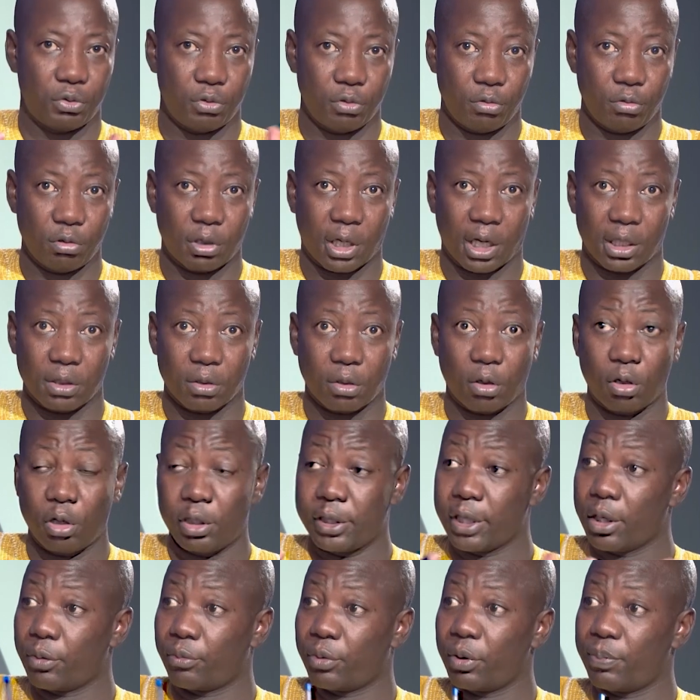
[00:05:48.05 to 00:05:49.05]
You look at all
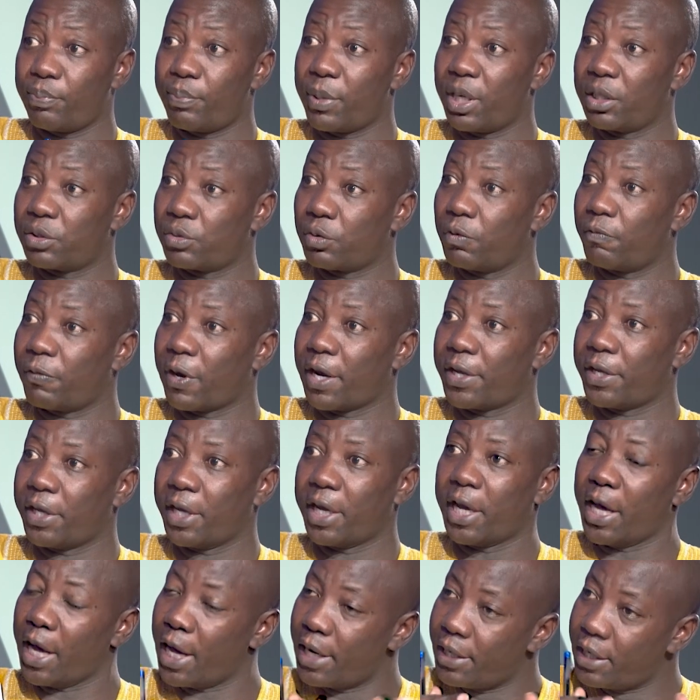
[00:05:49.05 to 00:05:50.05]
the equipments over
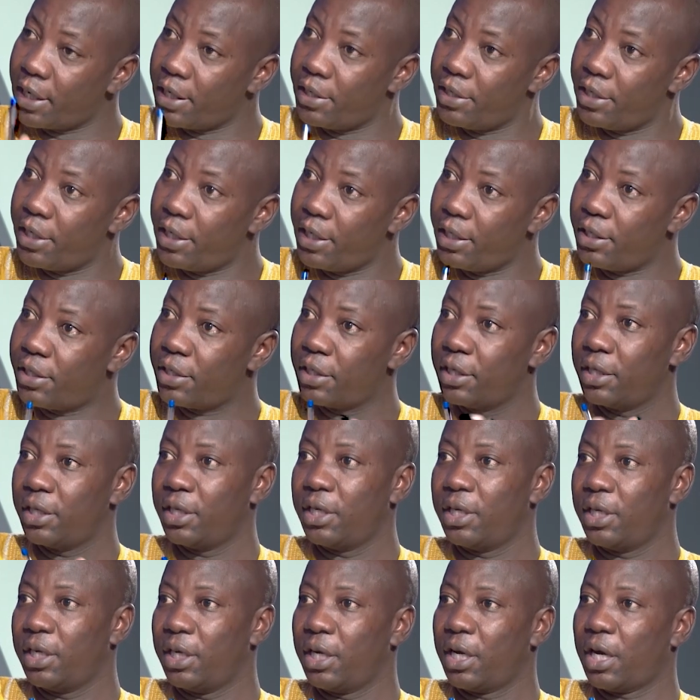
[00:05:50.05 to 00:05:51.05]
here, and they need
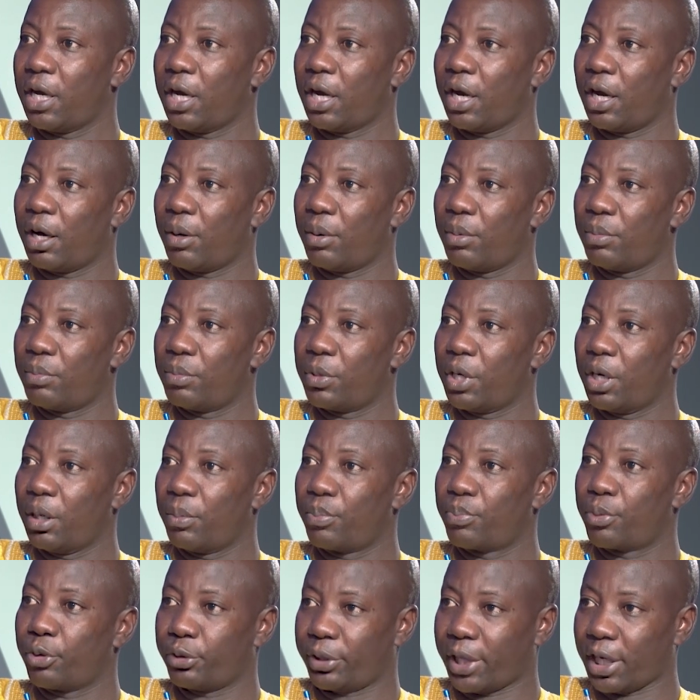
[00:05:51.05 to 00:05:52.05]

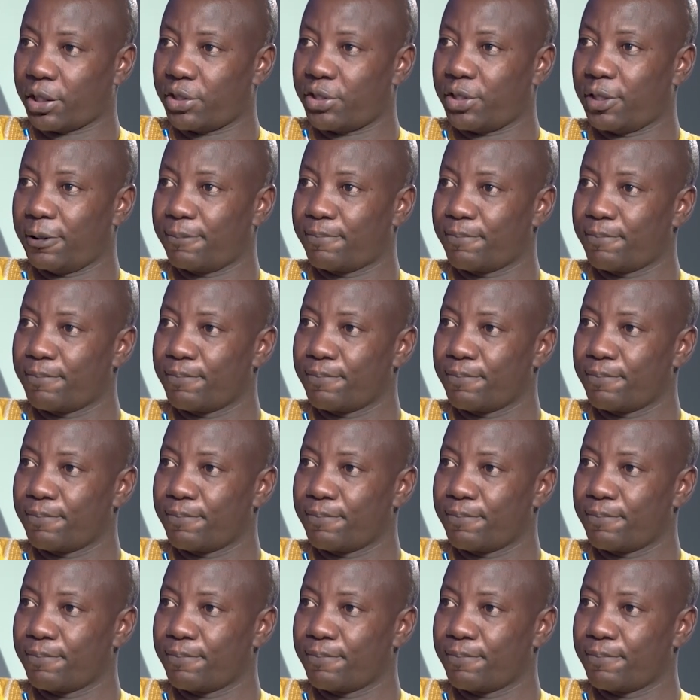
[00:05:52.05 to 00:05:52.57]
protection.